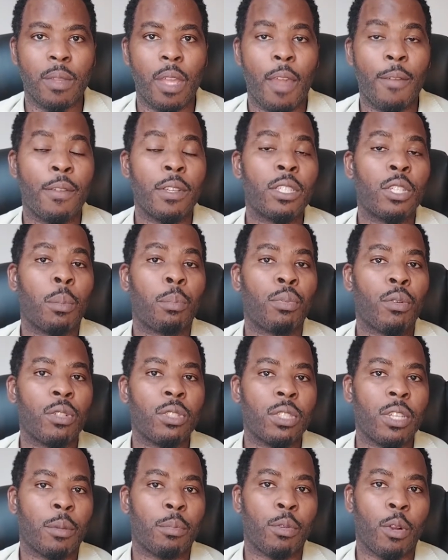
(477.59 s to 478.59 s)
If it's a
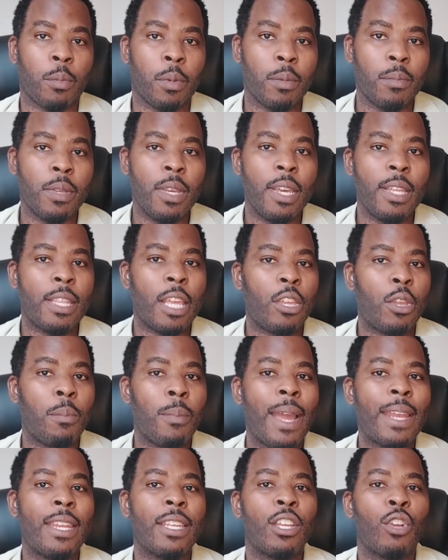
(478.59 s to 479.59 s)
prostate problem, then you
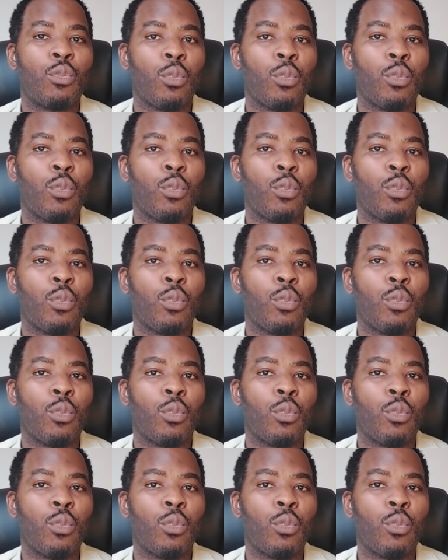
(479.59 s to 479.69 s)
might need a